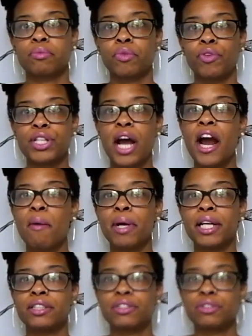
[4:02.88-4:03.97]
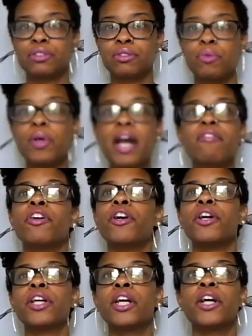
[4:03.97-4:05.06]
retirement,
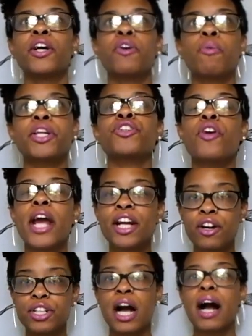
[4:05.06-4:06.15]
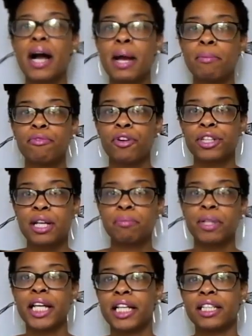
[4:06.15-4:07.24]
whatever. We trade our time for
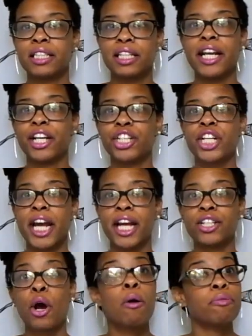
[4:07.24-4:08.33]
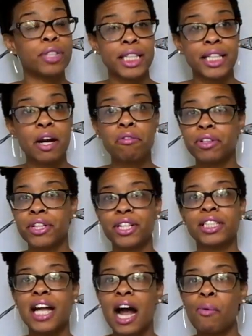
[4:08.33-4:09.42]
something in exchange. Hopefully you're
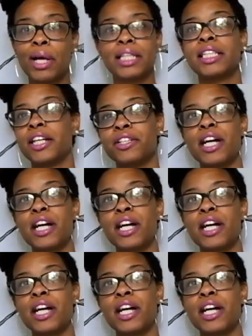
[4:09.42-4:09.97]
just not wasting your